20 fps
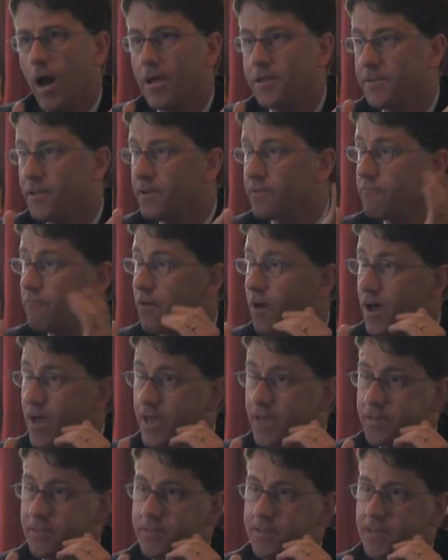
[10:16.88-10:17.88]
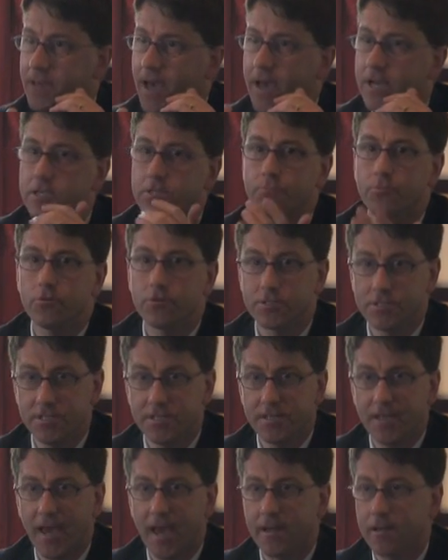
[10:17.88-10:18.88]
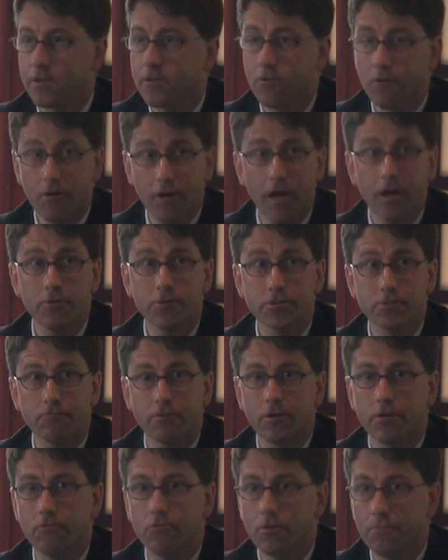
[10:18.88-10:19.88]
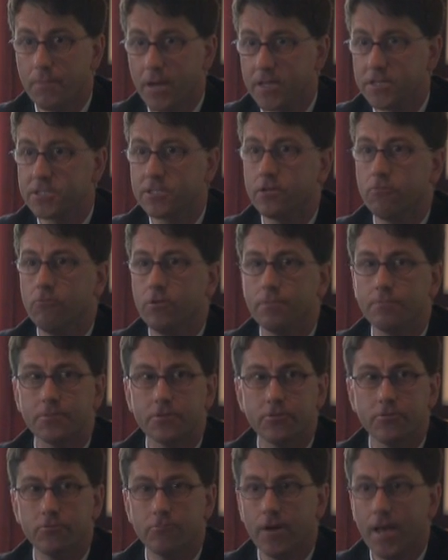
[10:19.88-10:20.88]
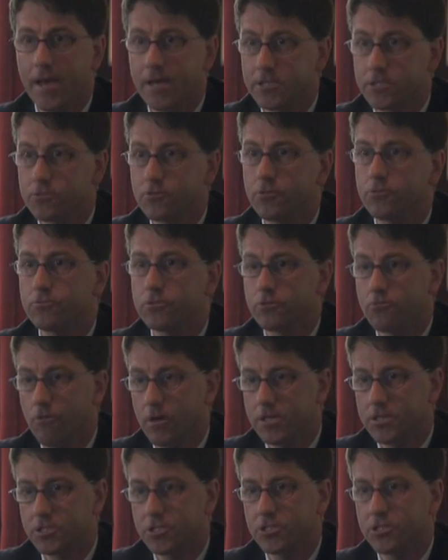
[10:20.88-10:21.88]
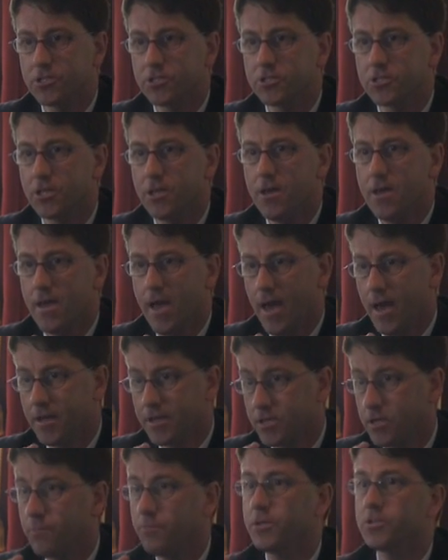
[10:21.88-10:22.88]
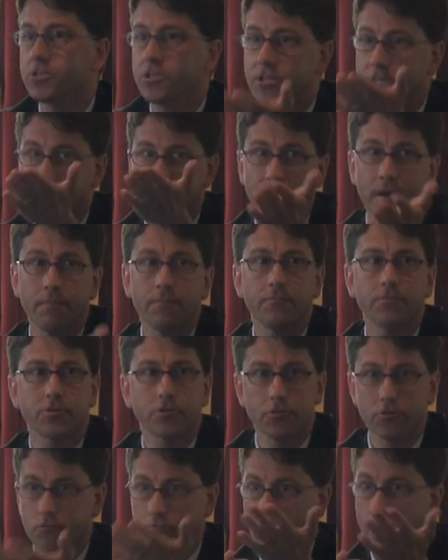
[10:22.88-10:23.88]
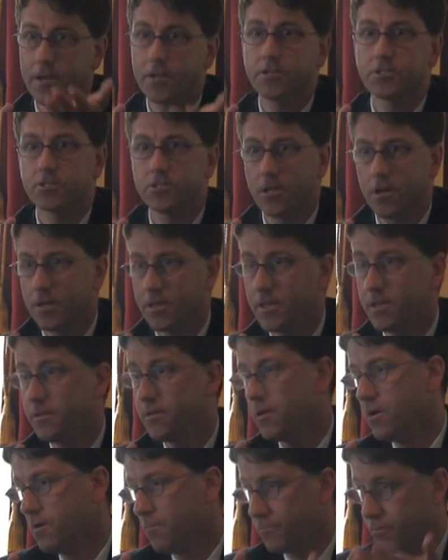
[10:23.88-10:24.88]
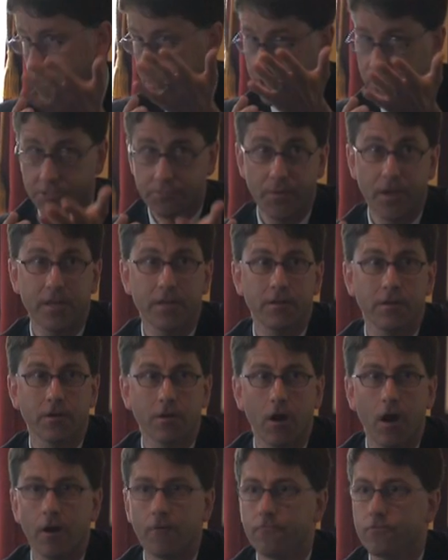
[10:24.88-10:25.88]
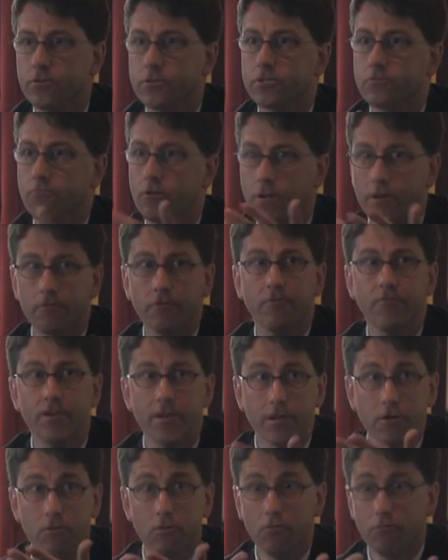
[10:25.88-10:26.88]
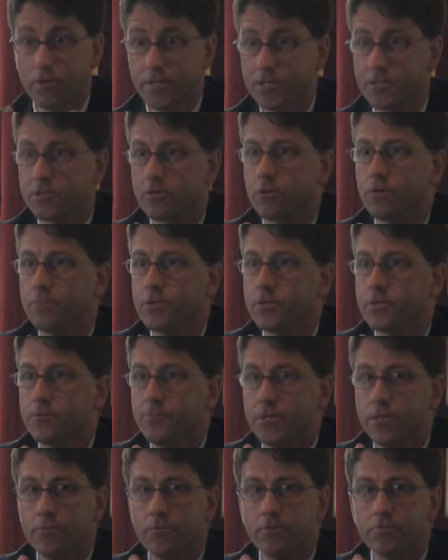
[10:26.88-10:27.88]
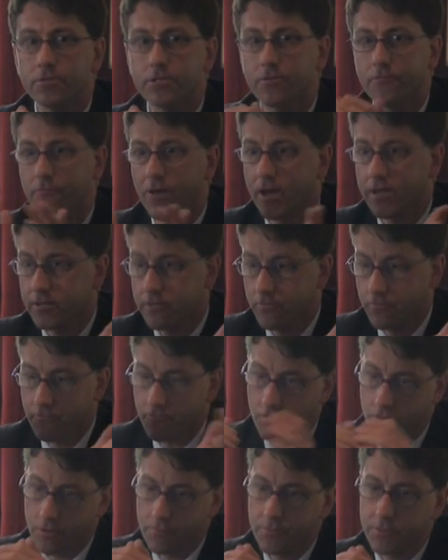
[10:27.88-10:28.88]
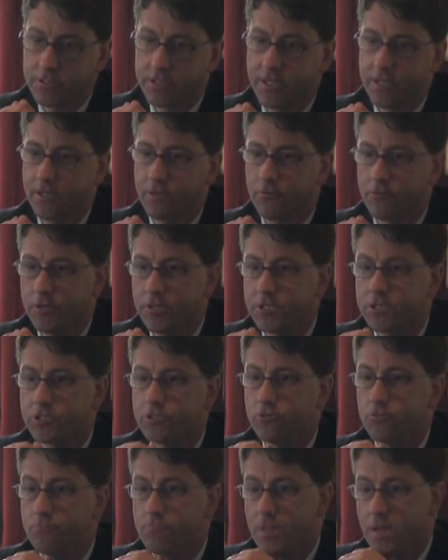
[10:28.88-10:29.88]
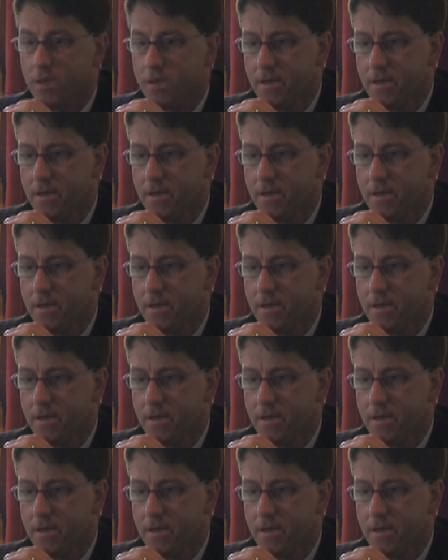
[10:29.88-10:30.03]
identifying the experts in Canada or elsewhere who are best equipped to answer those questions, and commissioning them to write a study, participate in a conference, whatever vehicle we determine to be the most effective for the particular issue.